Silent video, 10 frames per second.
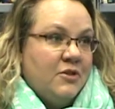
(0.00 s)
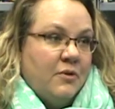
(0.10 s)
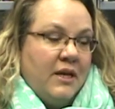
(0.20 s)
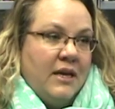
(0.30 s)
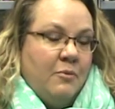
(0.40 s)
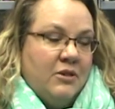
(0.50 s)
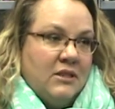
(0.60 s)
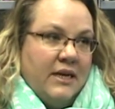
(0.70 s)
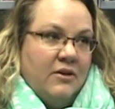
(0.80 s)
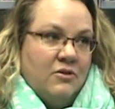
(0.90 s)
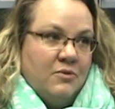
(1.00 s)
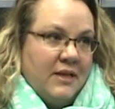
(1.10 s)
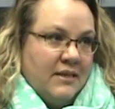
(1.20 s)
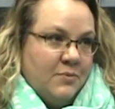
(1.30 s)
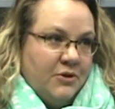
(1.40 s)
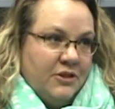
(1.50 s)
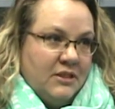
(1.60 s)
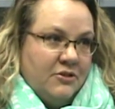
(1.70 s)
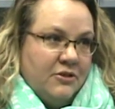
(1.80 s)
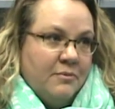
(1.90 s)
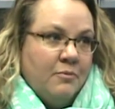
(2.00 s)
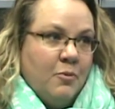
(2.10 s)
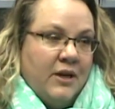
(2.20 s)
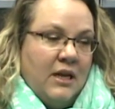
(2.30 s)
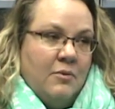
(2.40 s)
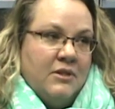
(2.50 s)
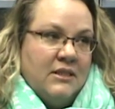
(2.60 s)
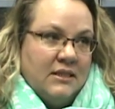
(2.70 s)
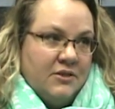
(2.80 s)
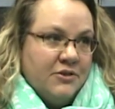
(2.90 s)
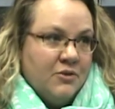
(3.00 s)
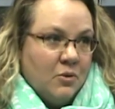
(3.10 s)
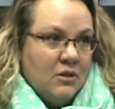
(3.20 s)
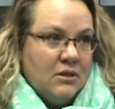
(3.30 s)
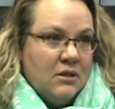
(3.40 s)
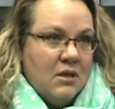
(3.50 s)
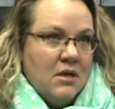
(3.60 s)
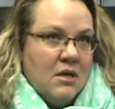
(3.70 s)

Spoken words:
So he was diagnosed with Asperger's syndrome when he was 6 years old,